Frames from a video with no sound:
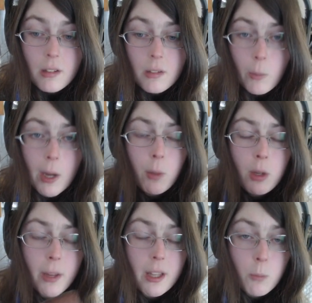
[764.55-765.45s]
Why would
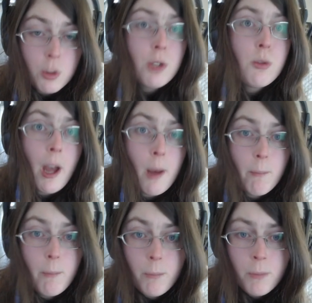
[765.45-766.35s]
we? We're too
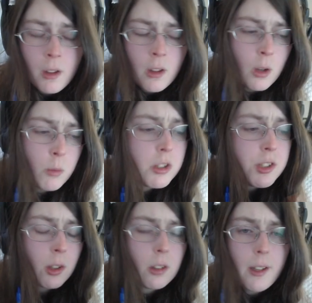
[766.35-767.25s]
dumb. We're
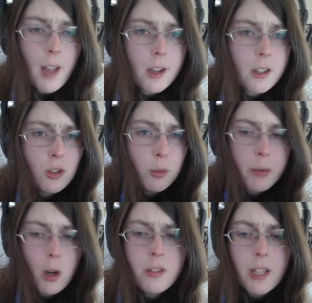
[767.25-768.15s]
certainly not going to do
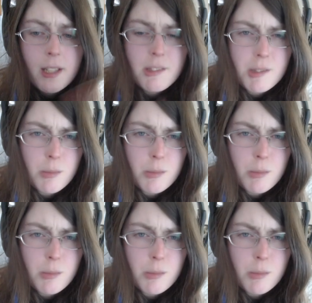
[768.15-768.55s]
protests.